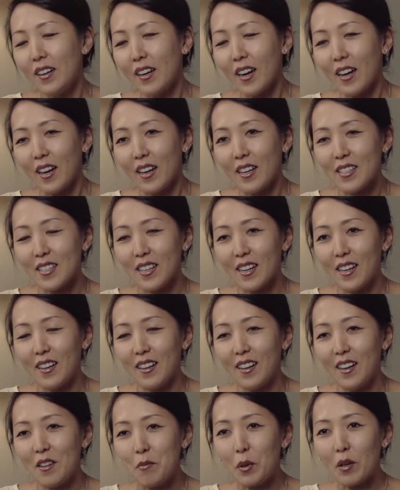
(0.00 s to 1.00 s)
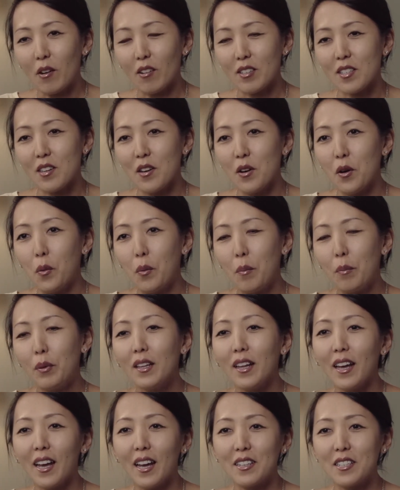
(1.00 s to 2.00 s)
And we'd also
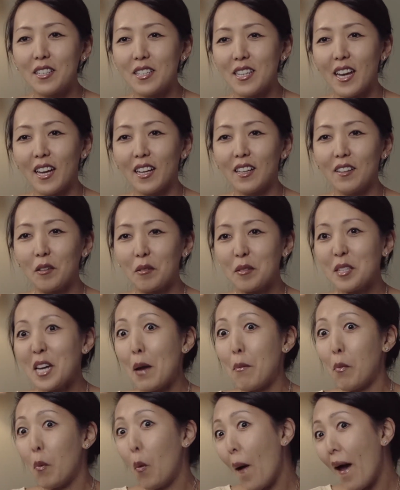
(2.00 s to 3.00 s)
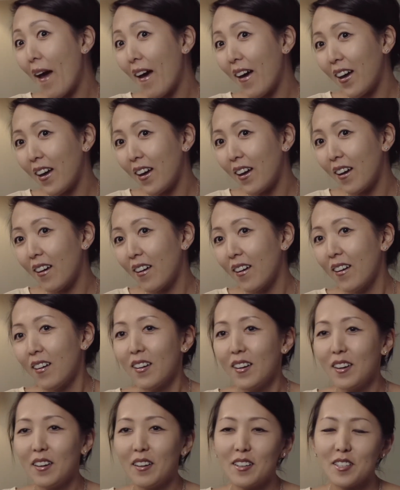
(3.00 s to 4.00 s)
planned to take a little time away.
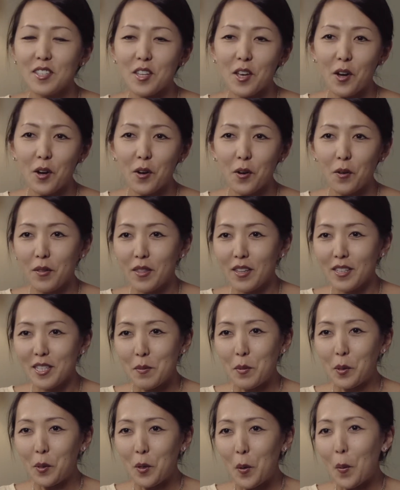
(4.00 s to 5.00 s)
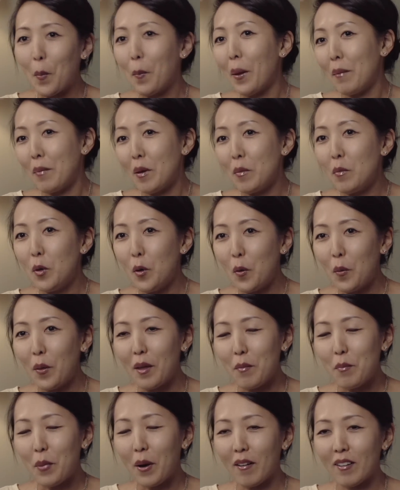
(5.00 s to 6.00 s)
So the typical baby moon
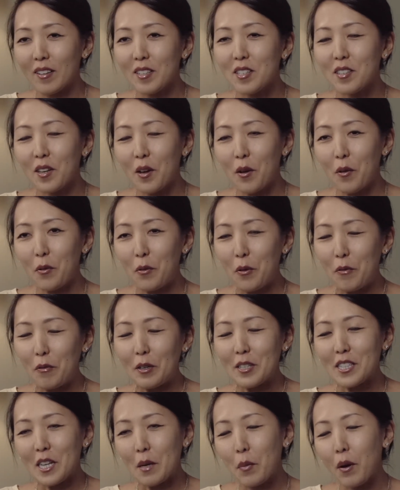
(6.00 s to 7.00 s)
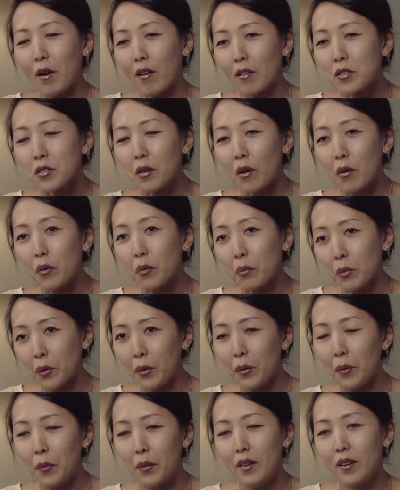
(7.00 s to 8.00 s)
that parents go through, first-time parents go
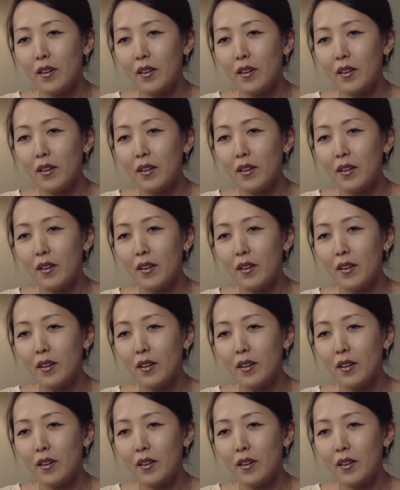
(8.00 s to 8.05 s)
through.